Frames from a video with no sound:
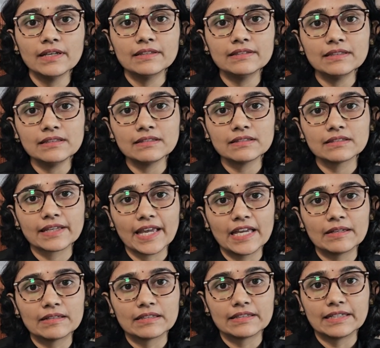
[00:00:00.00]
This
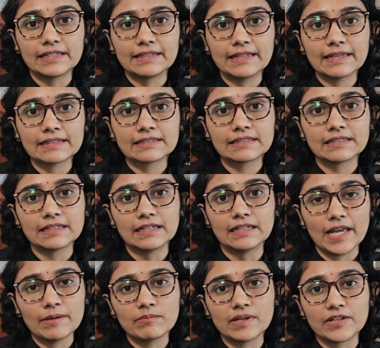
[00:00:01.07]
can detect
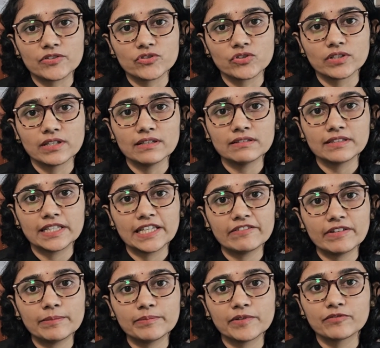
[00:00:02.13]
high blood sugars
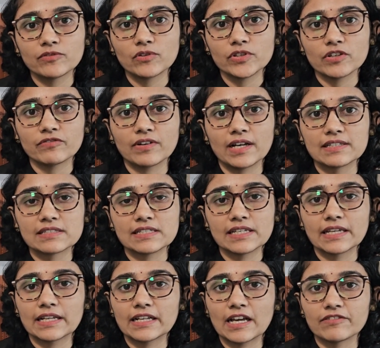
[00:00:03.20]
even before your
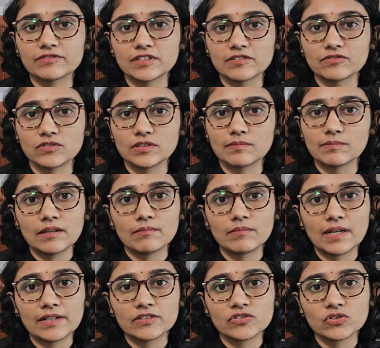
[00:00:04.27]
fasting and after food
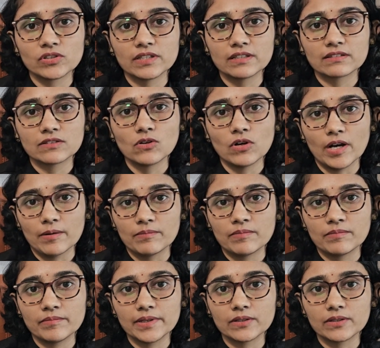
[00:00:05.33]
blood sugars go up,